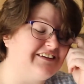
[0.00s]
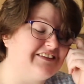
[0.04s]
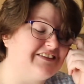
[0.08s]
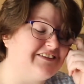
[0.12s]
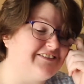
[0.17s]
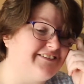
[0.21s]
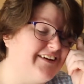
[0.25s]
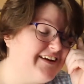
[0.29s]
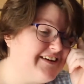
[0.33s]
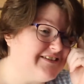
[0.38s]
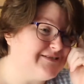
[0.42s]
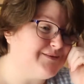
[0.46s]

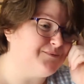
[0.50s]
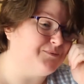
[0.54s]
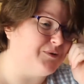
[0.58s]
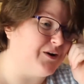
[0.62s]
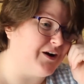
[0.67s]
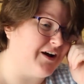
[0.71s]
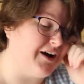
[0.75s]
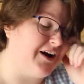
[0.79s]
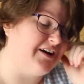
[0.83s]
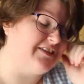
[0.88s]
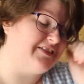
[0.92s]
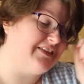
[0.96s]

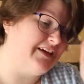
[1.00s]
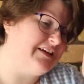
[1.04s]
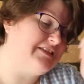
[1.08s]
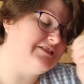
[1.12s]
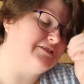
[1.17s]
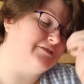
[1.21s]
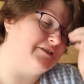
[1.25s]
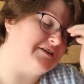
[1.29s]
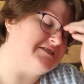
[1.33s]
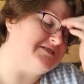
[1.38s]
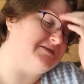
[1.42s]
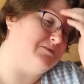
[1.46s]
I think
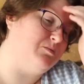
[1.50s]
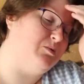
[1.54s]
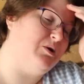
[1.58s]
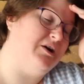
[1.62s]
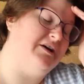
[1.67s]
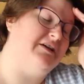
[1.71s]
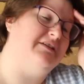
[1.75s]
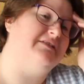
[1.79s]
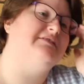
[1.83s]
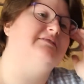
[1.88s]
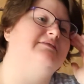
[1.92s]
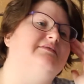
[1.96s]
the reason
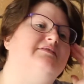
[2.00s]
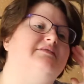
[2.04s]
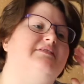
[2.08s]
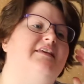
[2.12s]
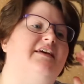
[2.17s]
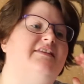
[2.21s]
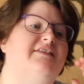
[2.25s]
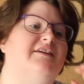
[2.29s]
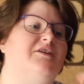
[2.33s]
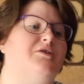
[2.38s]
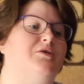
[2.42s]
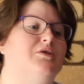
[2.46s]
why
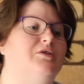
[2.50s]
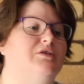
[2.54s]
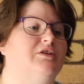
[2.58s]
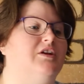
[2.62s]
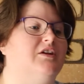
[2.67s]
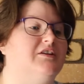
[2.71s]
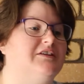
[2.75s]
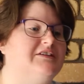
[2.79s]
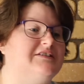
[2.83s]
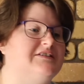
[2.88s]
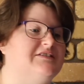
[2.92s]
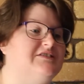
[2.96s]
that they're called
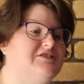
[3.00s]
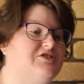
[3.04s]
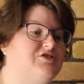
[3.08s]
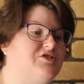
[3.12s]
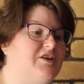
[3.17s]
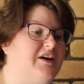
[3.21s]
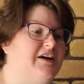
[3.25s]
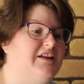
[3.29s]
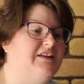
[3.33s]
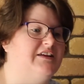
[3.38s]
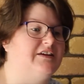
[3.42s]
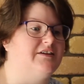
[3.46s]
lollies in
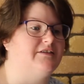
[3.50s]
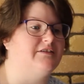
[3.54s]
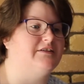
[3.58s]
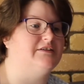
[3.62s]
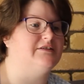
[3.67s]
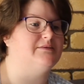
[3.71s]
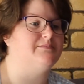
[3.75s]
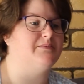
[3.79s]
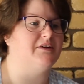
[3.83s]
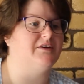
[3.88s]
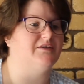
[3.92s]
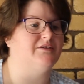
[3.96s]
Australia
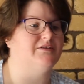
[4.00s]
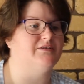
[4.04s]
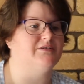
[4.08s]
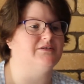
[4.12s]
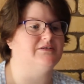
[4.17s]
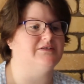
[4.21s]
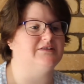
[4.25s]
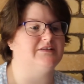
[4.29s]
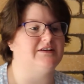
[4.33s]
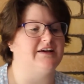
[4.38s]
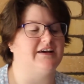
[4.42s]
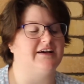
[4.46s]
is
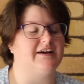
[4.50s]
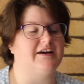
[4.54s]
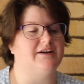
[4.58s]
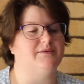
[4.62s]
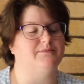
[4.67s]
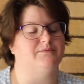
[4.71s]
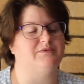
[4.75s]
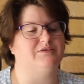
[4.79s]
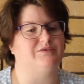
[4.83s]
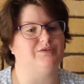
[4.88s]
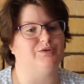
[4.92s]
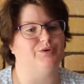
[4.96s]
because it
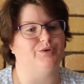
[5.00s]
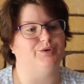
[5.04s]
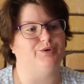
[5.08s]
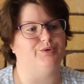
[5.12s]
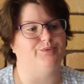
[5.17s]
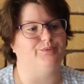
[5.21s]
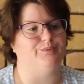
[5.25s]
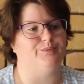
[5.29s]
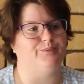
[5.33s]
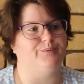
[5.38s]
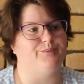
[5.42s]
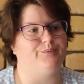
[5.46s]
comes
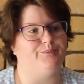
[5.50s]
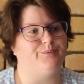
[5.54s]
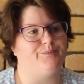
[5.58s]
from